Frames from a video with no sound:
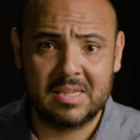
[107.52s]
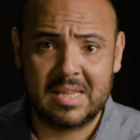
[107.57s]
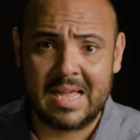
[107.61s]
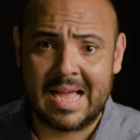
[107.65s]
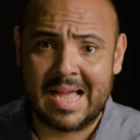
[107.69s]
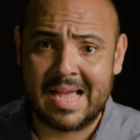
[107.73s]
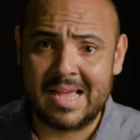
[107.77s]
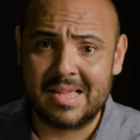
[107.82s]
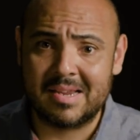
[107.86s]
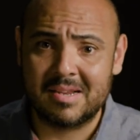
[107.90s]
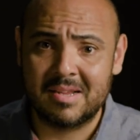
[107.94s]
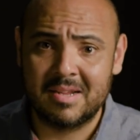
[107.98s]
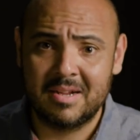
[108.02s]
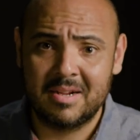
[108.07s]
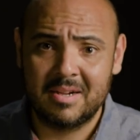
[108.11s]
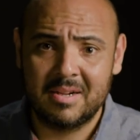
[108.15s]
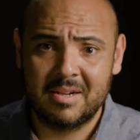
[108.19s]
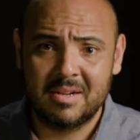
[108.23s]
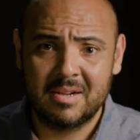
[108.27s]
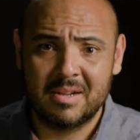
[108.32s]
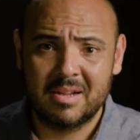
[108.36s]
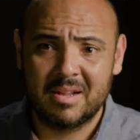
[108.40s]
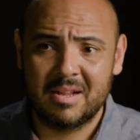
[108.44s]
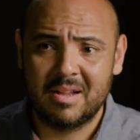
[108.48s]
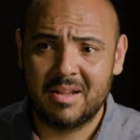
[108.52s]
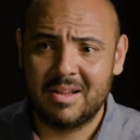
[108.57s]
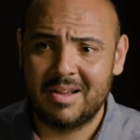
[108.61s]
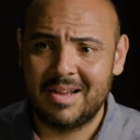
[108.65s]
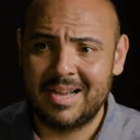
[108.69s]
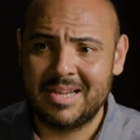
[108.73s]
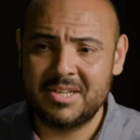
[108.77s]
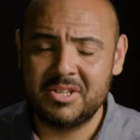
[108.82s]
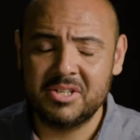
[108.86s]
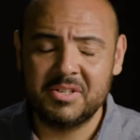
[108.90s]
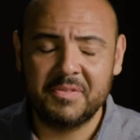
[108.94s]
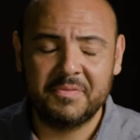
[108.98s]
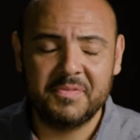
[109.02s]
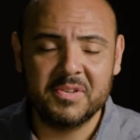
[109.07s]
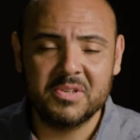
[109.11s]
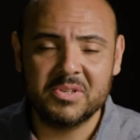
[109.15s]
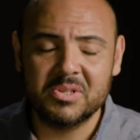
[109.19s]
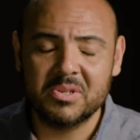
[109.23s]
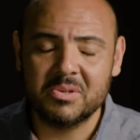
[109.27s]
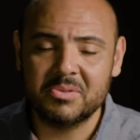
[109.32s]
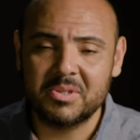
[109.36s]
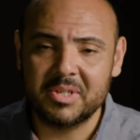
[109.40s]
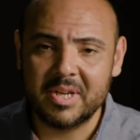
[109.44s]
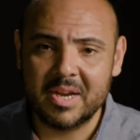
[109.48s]
a lot. I just feel
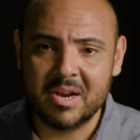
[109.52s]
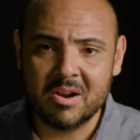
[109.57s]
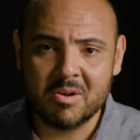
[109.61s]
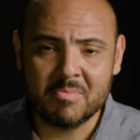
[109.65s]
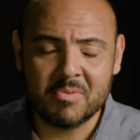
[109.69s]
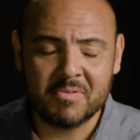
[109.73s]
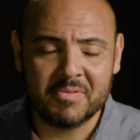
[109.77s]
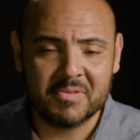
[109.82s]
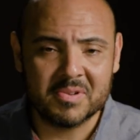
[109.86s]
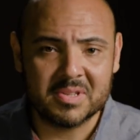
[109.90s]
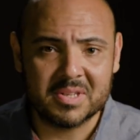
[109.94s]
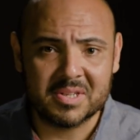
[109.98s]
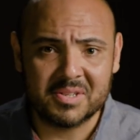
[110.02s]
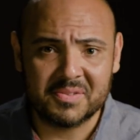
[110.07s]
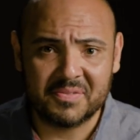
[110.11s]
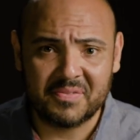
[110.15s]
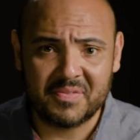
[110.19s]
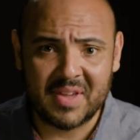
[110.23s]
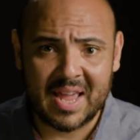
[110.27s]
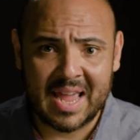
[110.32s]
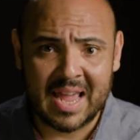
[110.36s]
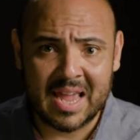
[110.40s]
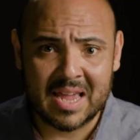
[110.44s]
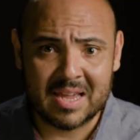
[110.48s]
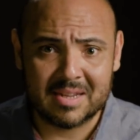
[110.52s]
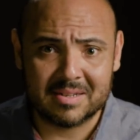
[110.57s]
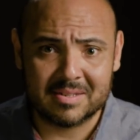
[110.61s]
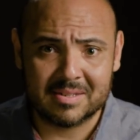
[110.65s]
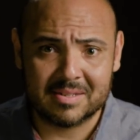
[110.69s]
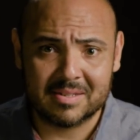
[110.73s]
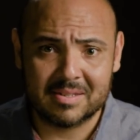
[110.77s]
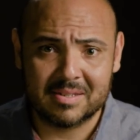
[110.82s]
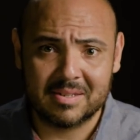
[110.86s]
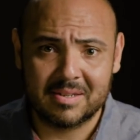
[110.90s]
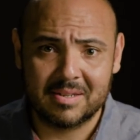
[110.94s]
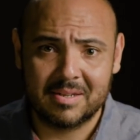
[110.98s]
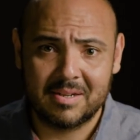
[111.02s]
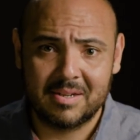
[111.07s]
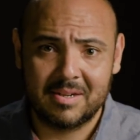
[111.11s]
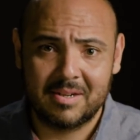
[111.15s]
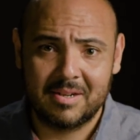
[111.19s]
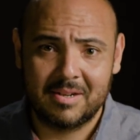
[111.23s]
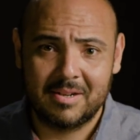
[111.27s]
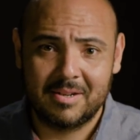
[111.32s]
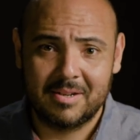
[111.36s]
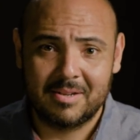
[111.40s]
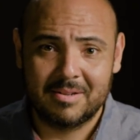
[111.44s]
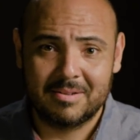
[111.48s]
so terrible for these fans.
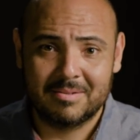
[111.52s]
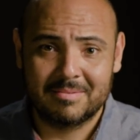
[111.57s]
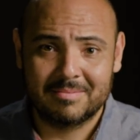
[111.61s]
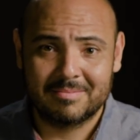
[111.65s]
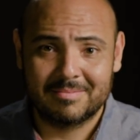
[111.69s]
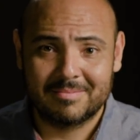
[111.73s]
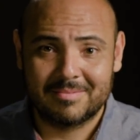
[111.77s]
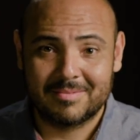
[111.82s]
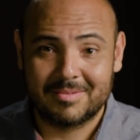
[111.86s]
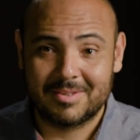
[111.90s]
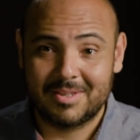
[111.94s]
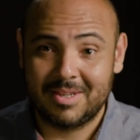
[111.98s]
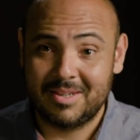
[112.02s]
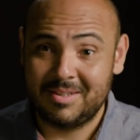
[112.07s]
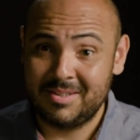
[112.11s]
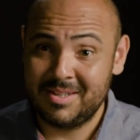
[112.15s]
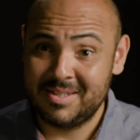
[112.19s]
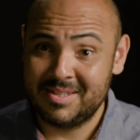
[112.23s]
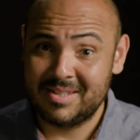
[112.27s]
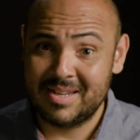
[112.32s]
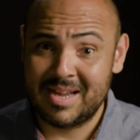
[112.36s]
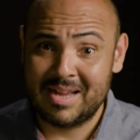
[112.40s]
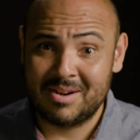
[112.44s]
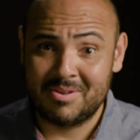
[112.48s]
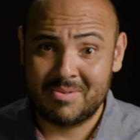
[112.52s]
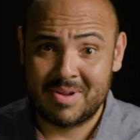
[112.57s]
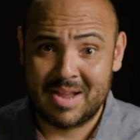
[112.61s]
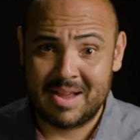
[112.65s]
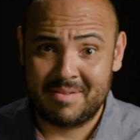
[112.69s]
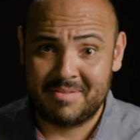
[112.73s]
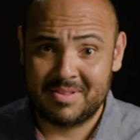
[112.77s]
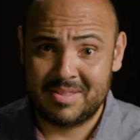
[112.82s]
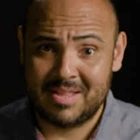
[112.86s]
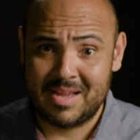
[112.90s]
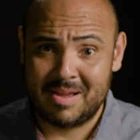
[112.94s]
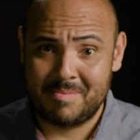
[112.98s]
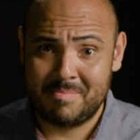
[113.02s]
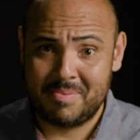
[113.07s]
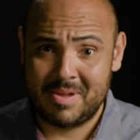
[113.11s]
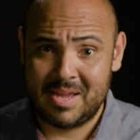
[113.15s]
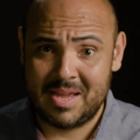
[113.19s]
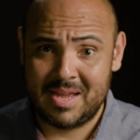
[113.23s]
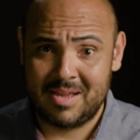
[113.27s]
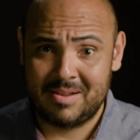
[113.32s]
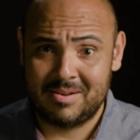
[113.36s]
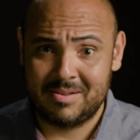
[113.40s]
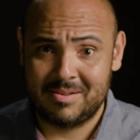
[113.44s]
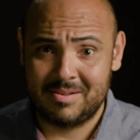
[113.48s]
At least I don't have it that
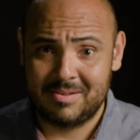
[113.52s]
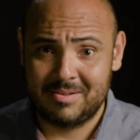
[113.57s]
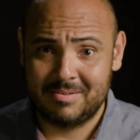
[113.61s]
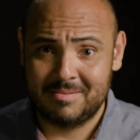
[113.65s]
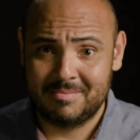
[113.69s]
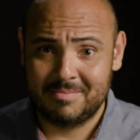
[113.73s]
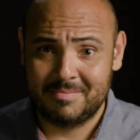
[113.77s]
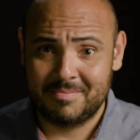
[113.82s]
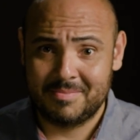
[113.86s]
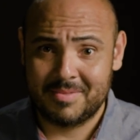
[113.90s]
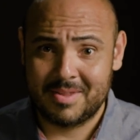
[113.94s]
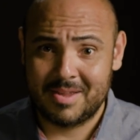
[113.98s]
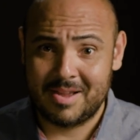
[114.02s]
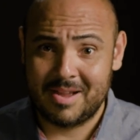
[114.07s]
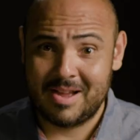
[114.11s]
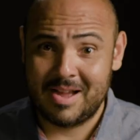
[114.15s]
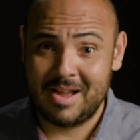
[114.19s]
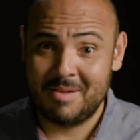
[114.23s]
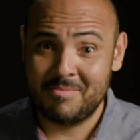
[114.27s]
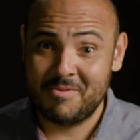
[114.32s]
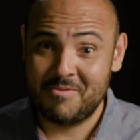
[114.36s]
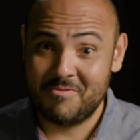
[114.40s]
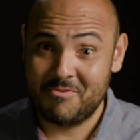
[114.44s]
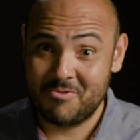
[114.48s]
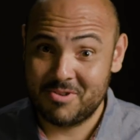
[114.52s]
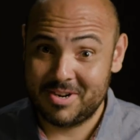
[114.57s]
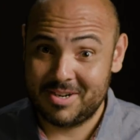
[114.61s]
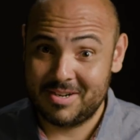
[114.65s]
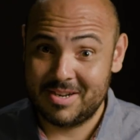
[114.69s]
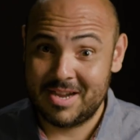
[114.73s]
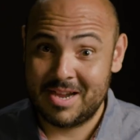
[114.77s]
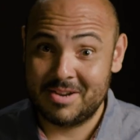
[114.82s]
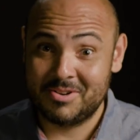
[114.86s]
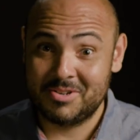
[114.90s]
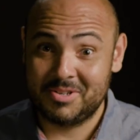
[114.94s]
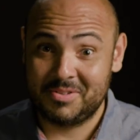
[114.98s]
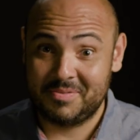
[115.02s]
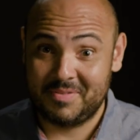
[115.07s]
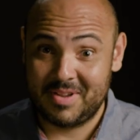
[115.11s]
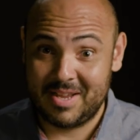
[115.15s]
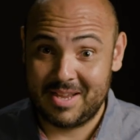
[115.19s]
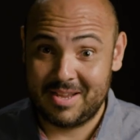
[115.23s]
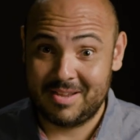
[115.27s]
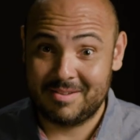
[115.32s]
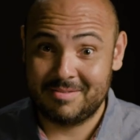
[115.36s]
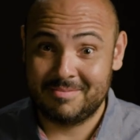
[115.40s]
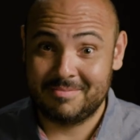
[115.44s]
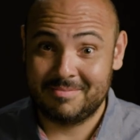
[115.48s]
bad. I'm a 49ers
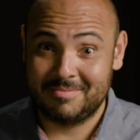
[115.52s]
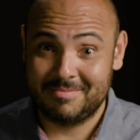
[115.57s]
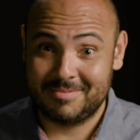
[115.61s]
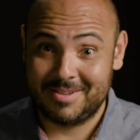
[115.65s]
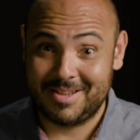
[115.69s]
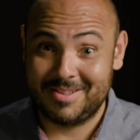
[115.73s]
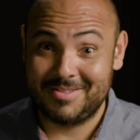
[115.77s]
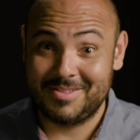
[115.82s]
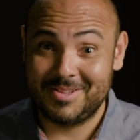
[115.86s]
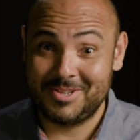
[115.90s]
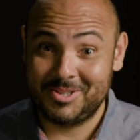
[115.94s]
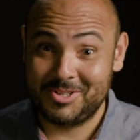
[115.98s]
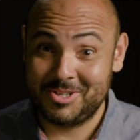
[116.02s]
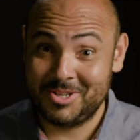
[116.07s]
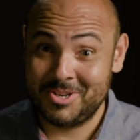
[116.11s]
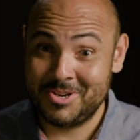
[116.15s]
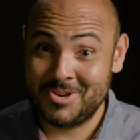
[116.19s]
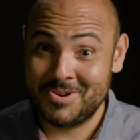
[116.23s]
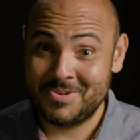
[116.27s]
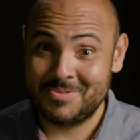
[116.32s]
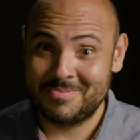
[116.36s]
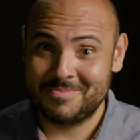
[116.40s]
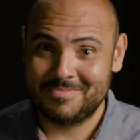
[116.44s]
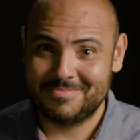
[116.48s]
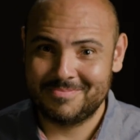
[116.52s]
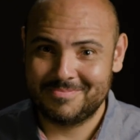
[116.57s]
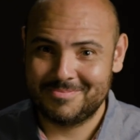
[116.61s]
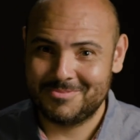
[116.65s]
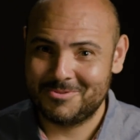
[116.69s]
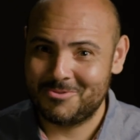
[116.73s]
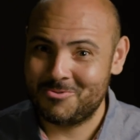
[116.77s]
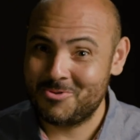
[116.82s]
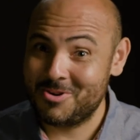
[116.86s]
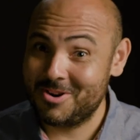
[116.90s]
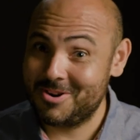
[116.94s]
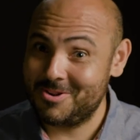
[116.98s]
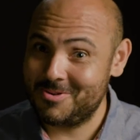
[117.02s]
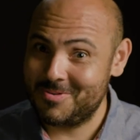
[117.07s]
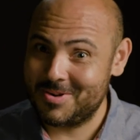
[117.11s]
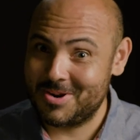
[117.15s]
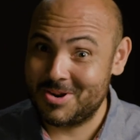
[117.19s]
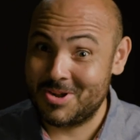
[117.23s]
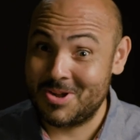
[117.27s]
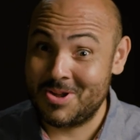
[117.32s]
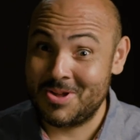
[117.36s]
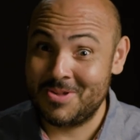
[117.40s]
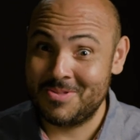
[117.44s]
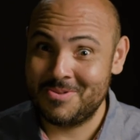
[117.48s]
fan, and this year, we're
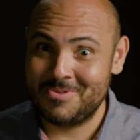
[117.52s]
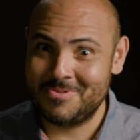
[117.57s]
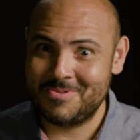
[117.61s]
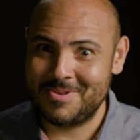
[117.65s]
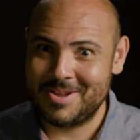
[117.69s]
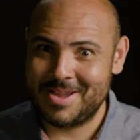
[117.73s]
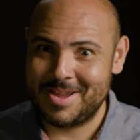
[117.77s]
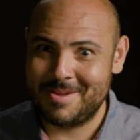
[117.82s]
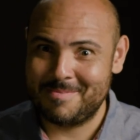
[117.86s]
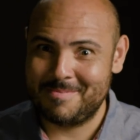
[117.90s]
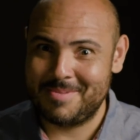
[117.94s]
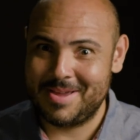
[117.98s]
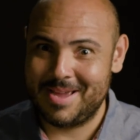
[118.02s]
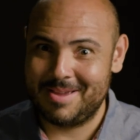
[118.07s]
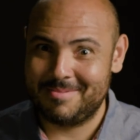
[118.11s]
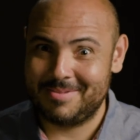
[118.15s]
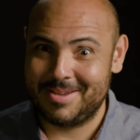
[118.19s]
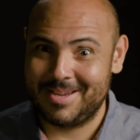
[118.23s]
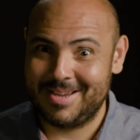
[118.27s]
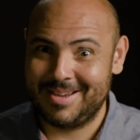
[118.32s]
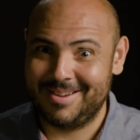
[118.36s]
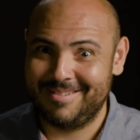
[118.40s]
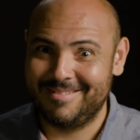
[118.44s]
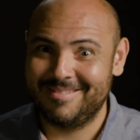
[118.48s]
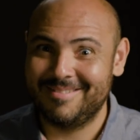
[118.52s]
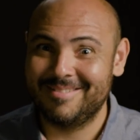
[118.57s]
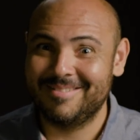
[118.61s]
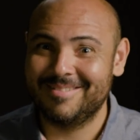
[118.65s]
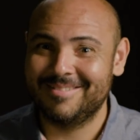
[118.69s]
going all the way, baby.